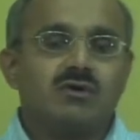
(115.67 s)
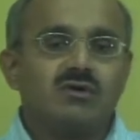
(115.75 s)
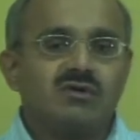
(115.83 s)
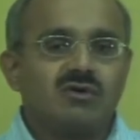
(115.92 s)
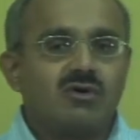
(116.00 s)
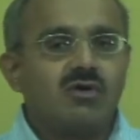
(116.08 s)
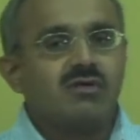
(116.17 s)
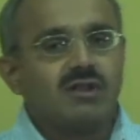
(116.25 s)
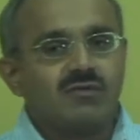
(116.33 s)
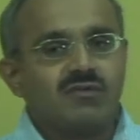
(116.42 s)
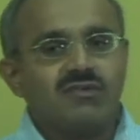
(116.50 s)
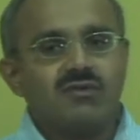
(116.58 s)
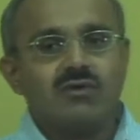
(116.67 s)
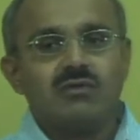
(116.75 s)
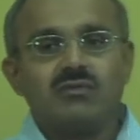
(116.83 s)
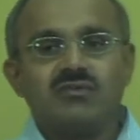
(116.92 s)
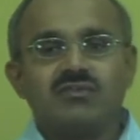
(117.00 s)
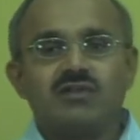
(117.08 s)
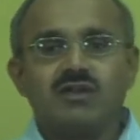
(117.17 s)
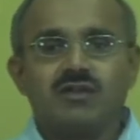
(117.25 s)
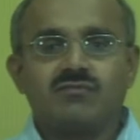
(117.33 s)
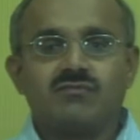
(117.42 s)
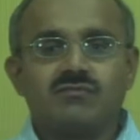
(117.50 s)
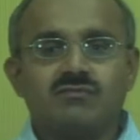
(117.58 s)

or traversing all nodes in a graph.